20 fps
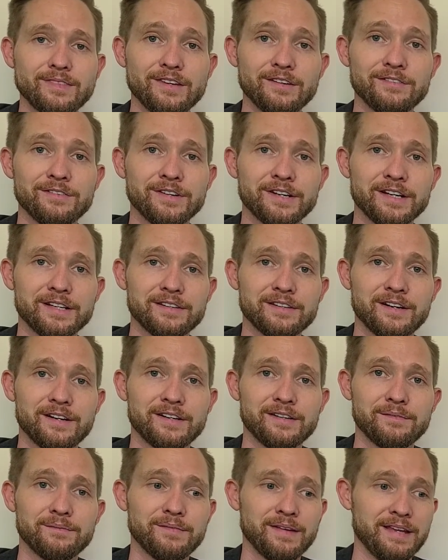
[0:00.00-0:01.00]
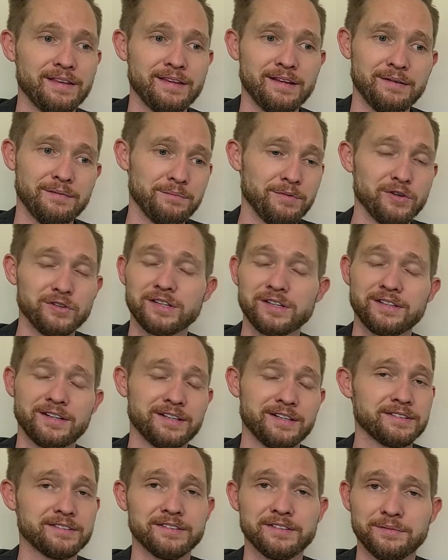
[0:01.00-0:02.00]
for guitar, and that most
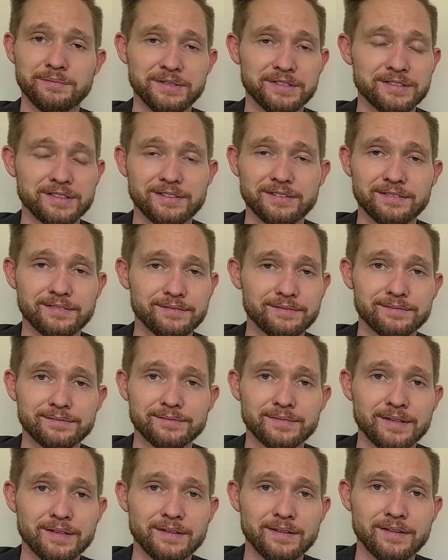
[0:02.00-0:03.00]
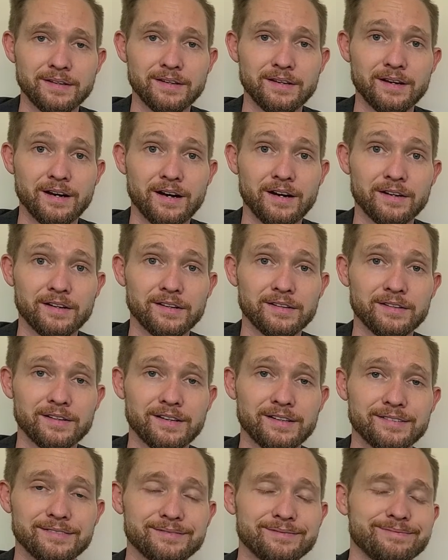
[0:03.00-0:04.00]
guitarists learn music on
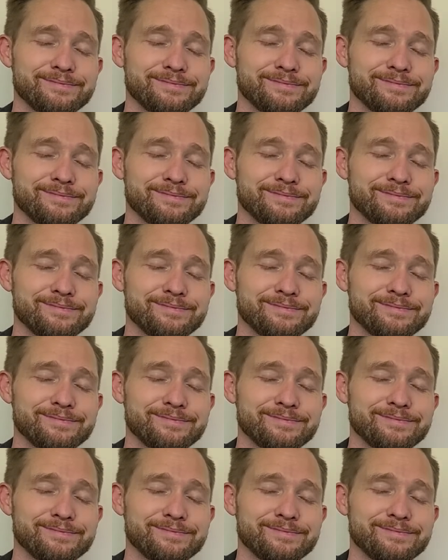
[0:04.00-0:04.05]
guitar.